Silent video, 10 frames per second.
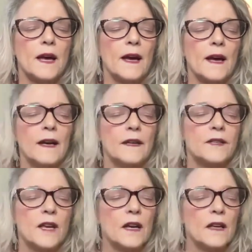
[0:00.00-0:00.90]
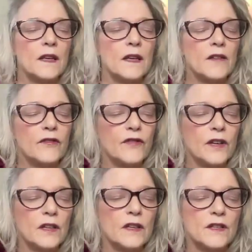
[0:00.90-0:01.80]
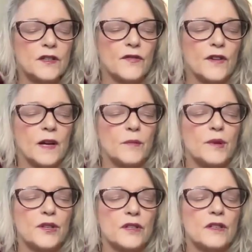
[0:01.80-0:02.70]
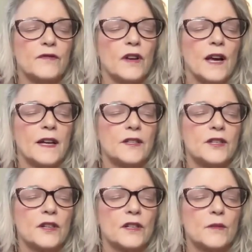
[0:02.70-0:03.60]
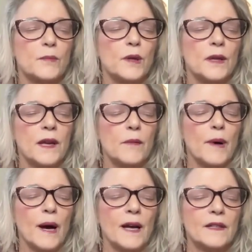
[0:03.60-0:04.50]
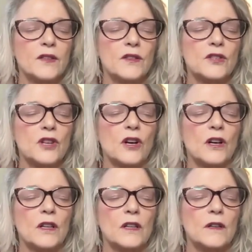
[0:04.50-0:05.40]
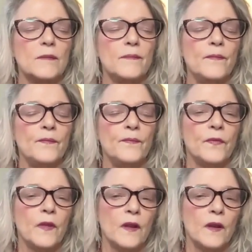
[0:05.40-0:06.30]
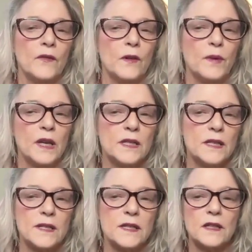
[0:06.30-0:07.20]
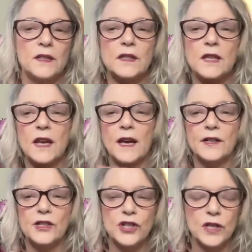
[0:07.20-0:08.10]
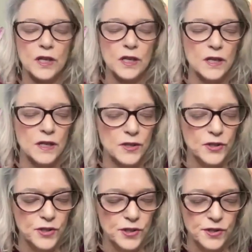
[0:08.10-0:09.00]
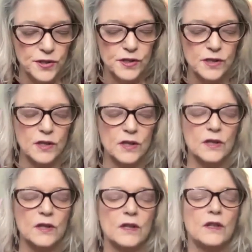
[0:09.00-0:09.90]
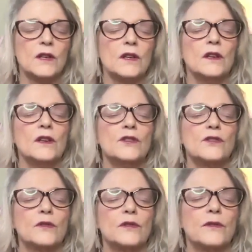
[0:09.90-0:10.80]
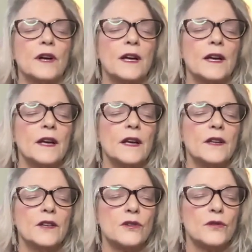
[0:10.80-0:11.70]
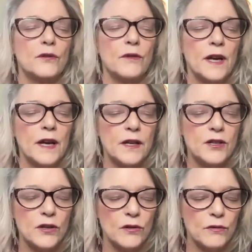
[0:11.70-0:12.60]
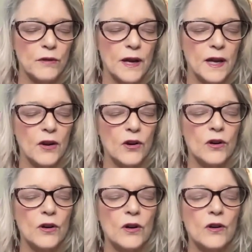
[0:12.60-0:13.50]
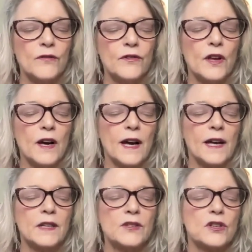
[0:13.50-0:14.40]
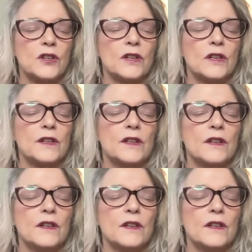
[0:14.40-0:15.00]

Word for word: Exhaling, feeling this vibration of light. Start to pulling it back to this column. We begin to seal in the energies. Cho Ku Rei, Shogure, Cho Ku Rei, all for the highest good.